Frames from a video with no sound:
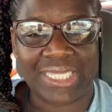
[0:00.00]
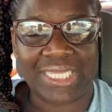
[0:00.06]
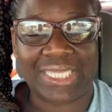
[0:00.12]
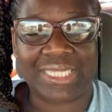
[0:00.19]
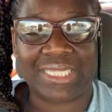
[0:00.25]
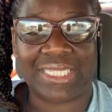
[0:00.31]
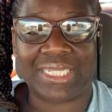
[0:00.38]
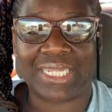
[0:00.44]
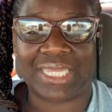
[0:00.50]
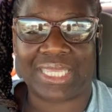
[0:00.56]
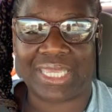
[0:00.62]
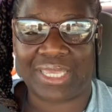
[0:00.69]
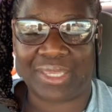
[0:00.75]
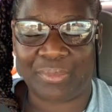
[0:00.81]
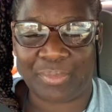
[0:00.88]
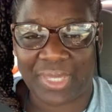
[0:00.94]
and then I
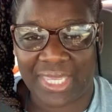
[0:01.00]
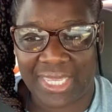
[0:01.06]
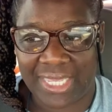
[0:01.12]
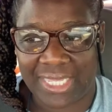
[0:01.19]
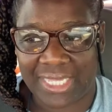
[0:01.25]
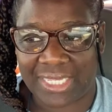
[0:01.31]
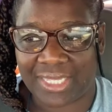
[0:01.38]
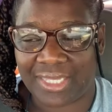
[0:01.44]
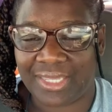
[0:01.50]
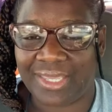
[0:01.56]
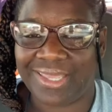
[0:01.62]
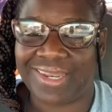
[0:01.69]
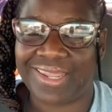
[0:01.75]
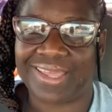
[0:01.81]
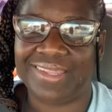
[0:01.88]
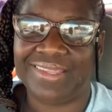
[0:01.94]
came back
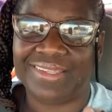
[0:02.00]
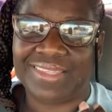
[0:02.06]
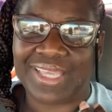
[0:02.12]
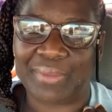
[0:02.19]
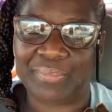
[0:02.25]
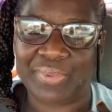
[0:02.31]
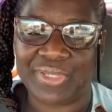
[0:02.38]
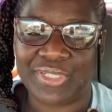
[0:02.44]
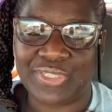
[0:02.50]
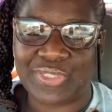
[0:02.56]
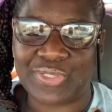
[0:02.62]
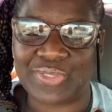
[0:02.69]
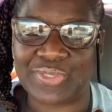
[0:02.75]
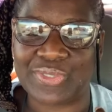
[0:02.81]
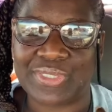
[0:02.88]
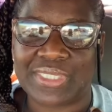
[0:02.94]
and I looked at
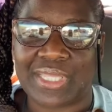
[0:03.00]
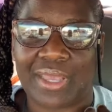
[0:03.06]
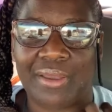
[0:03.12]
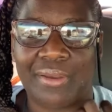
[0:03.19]
pictures.